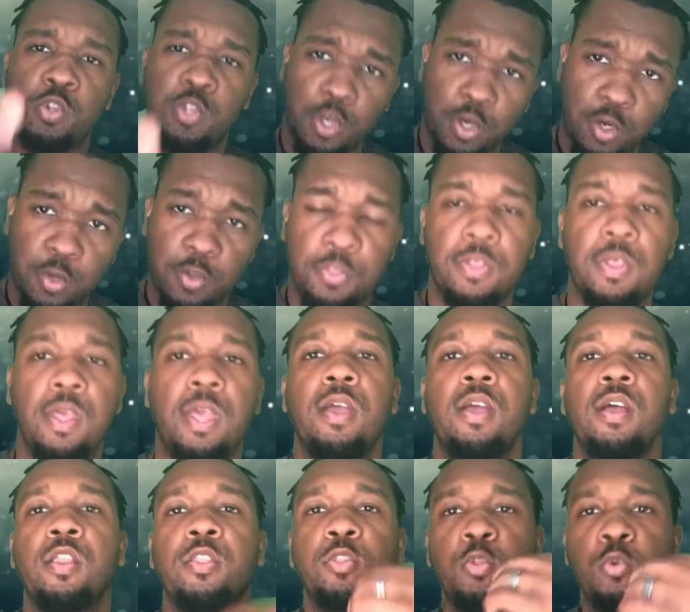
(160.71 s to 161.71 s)
the earth
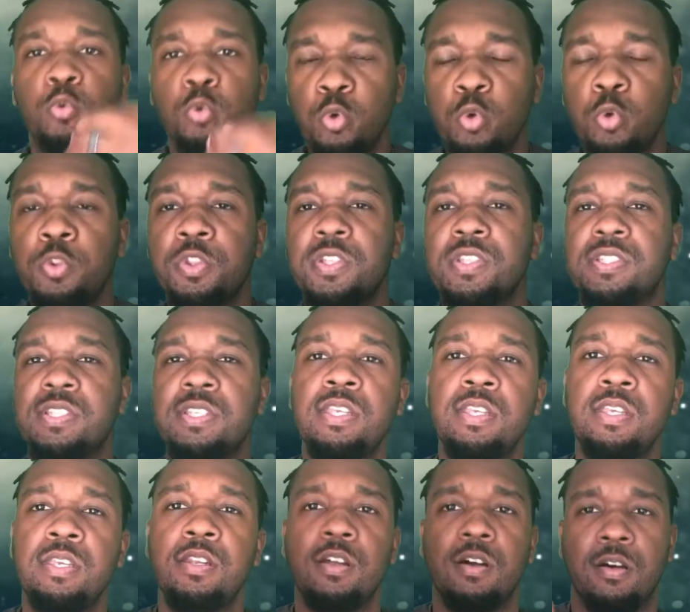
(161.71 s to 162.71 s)
through the
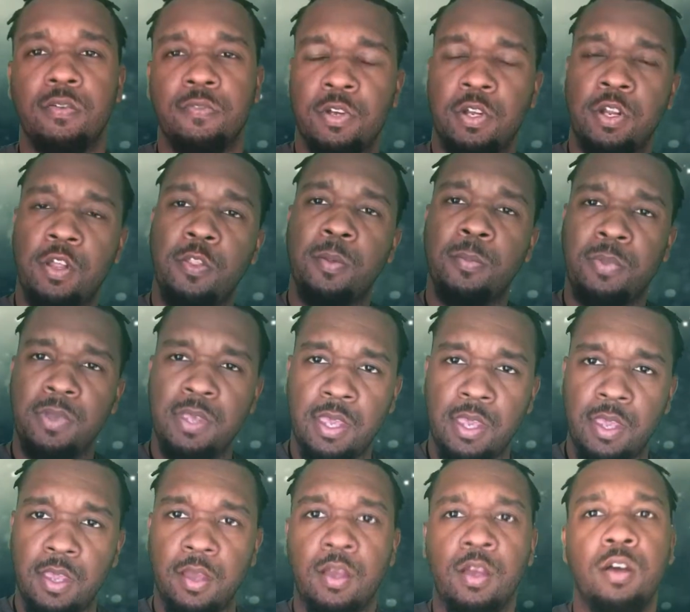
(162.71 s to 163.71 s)
seed of another
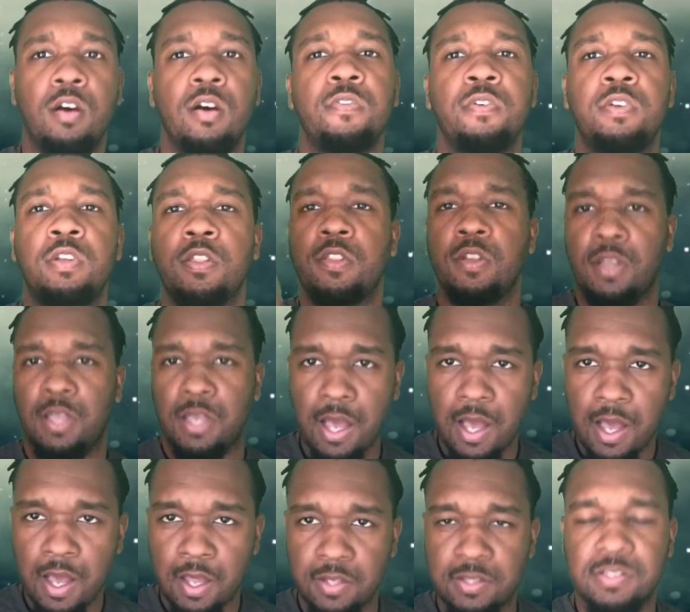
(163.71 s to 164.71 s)
being, of another
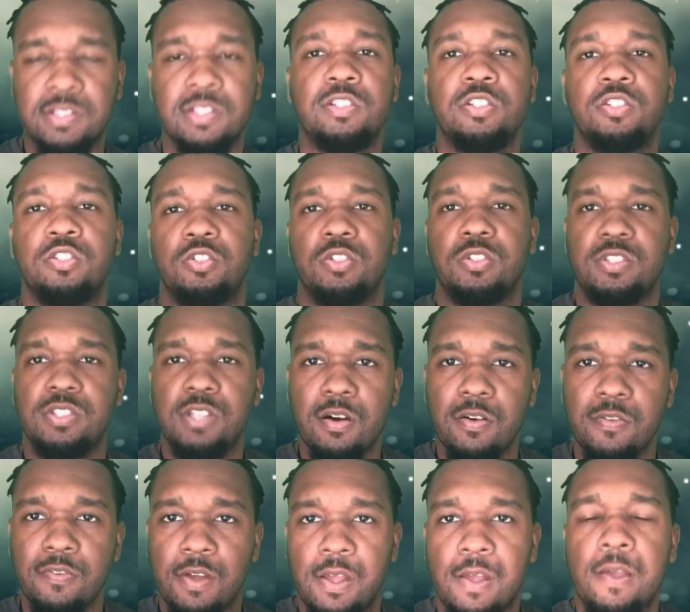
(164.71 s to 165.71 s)
God, such as
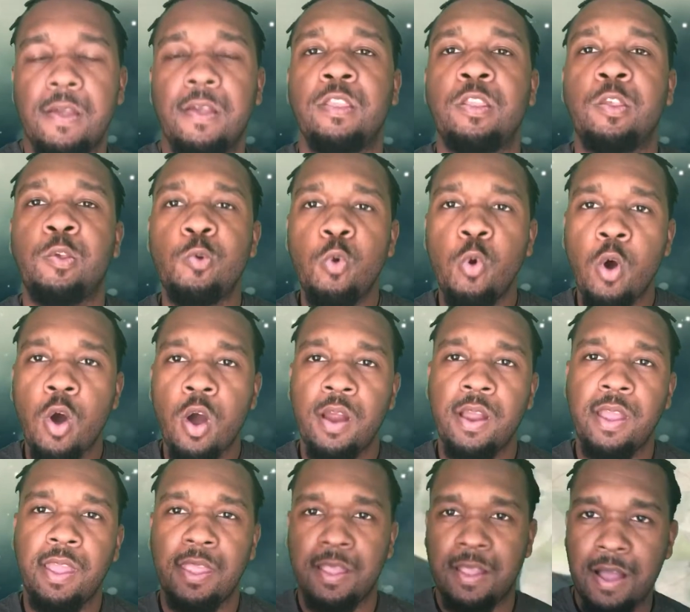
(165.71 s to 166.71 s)
yourself. You are
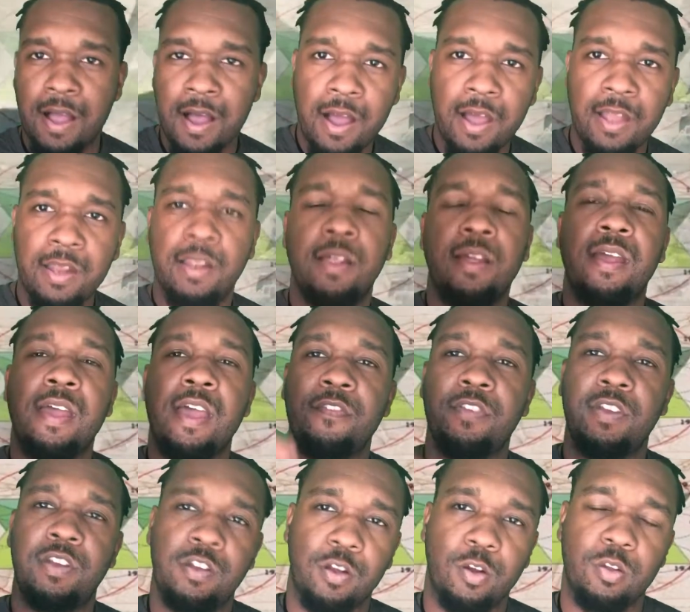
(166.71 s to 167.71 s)
a God
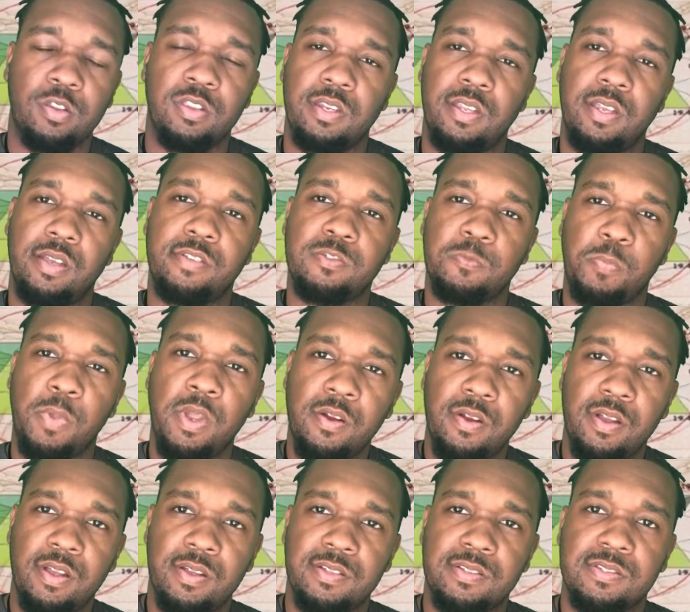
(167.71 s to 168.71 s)
having an earthly
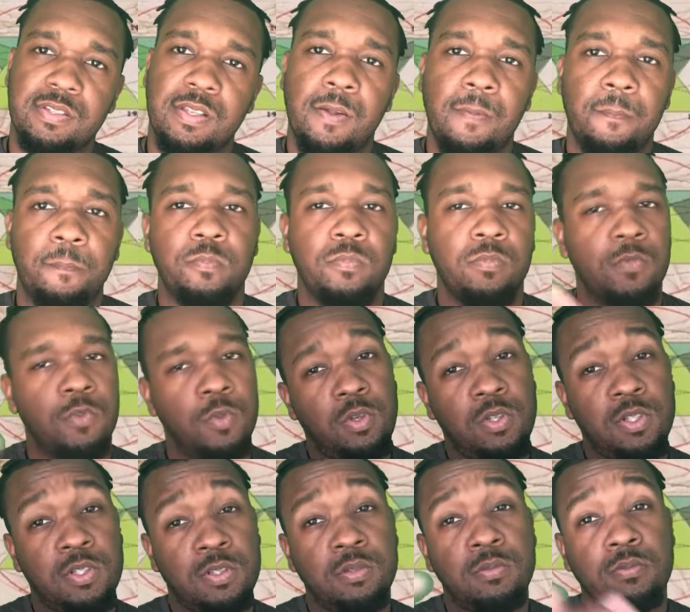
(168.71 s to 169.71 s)
experience. You
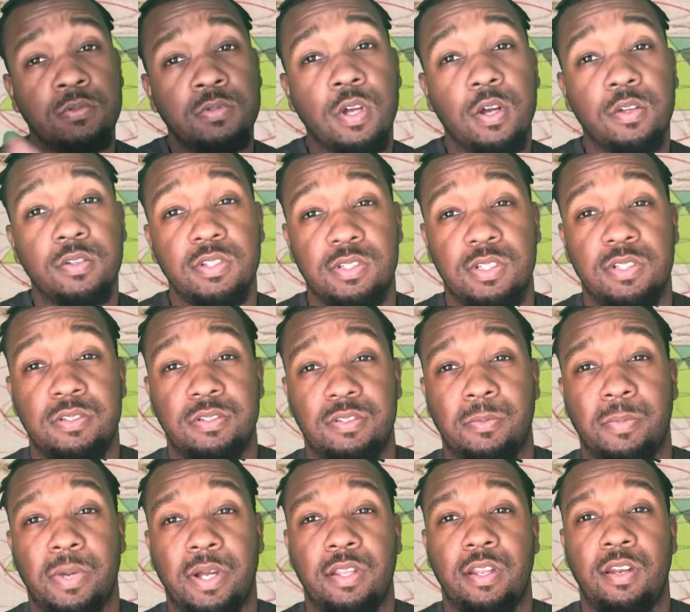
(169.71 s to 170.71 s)
can talk to Jesus
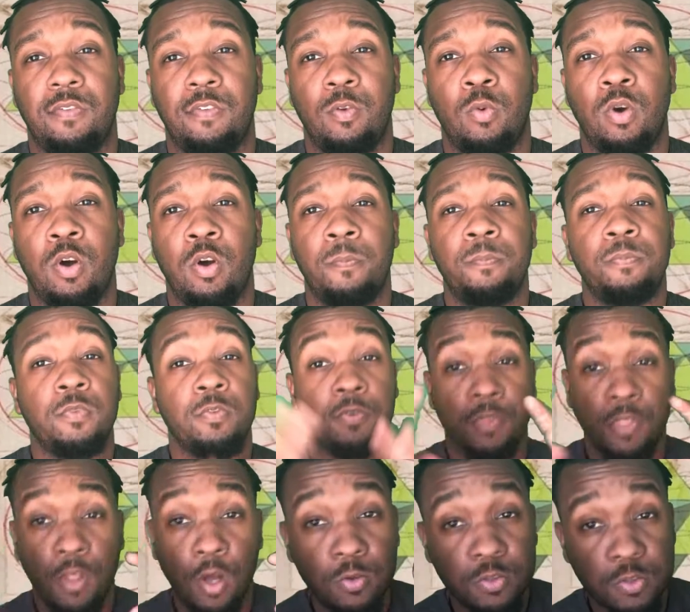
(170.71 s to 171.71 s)
about that if you want. For
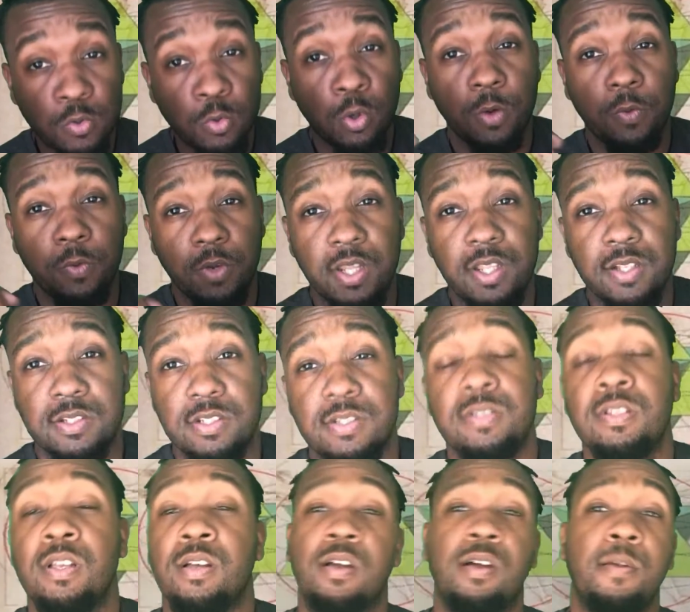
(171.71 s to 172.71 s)
those who are
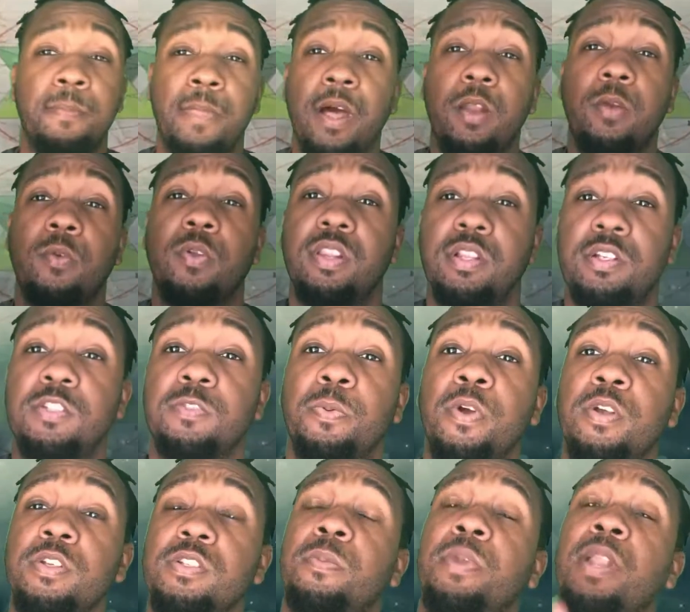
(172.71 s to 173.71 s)
religious, I'm not a religious
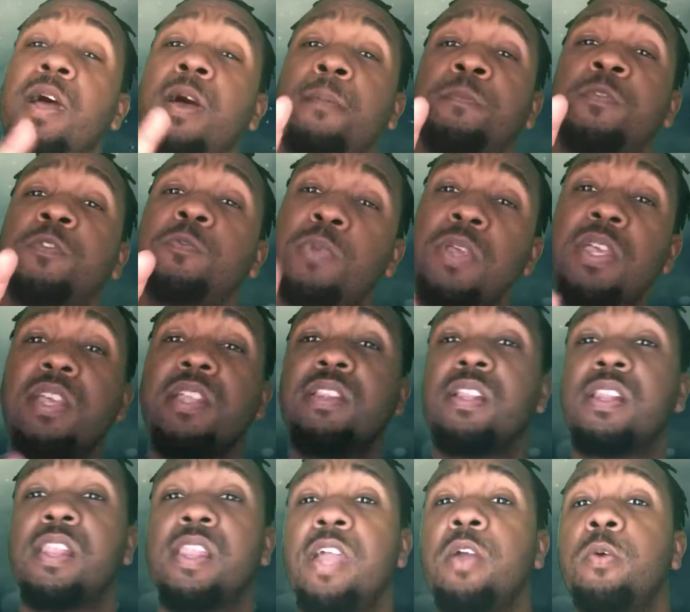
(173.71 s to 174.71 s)
person, but I'm speaking the
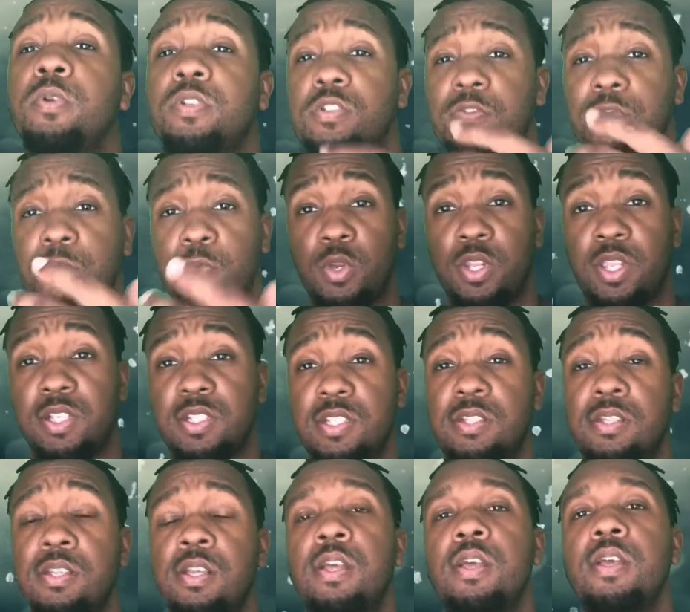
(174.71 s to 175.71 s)
language of
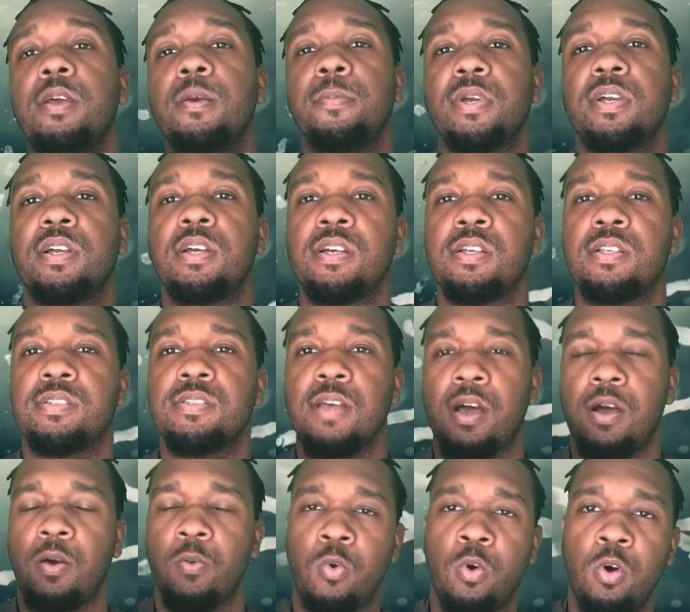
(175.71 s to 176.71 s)
religion because
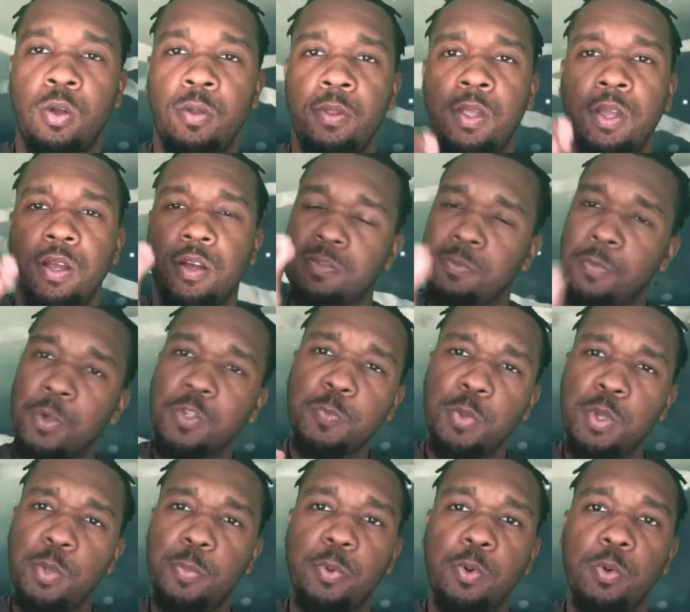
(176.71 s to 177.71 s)
I want
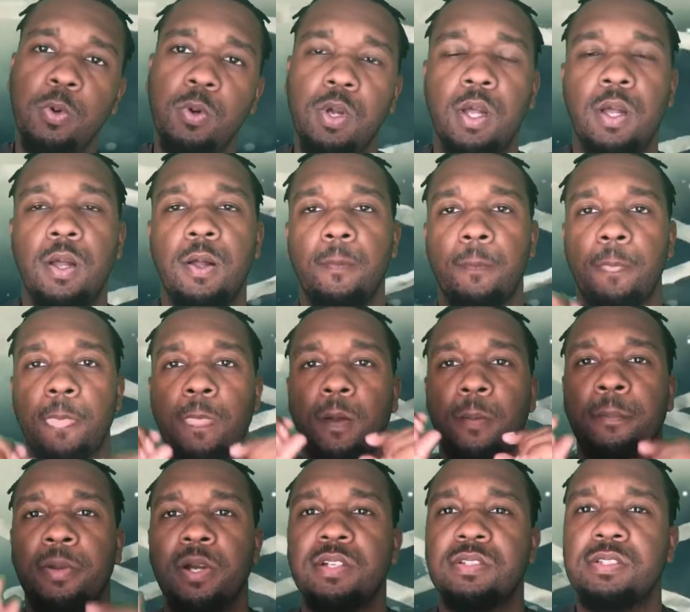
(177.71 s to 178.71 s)
people
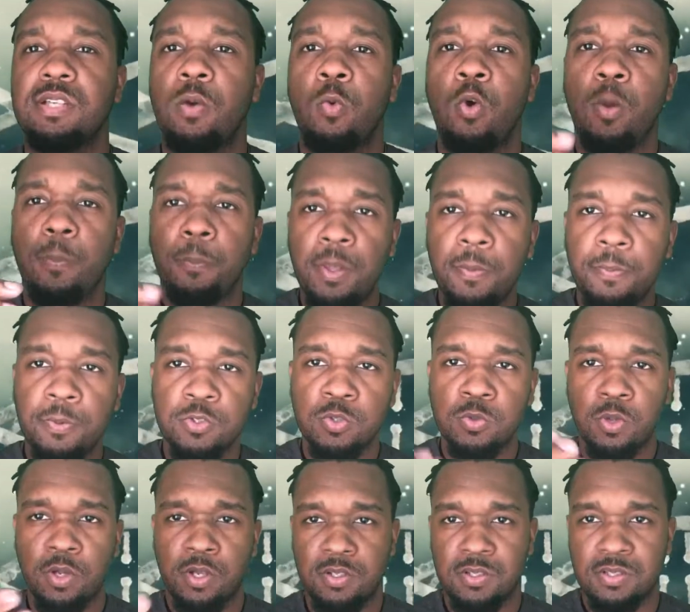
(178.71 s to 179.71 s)

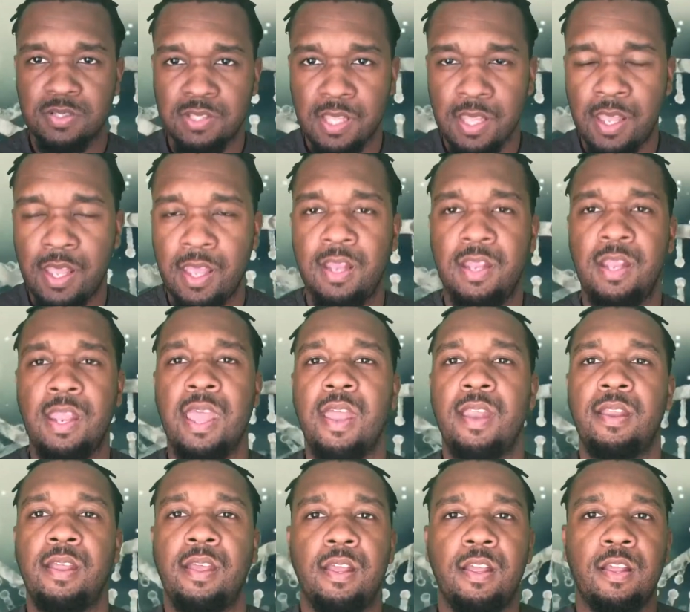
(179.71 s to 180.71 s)
to understand
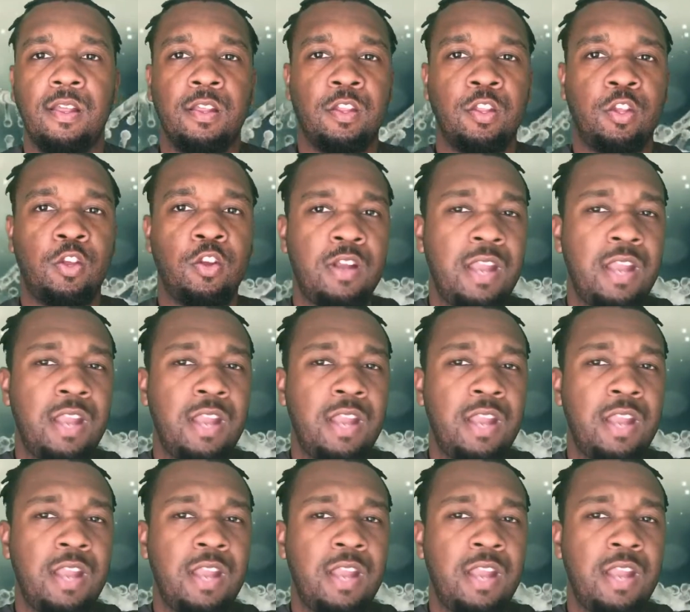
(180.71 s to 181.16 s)
that you're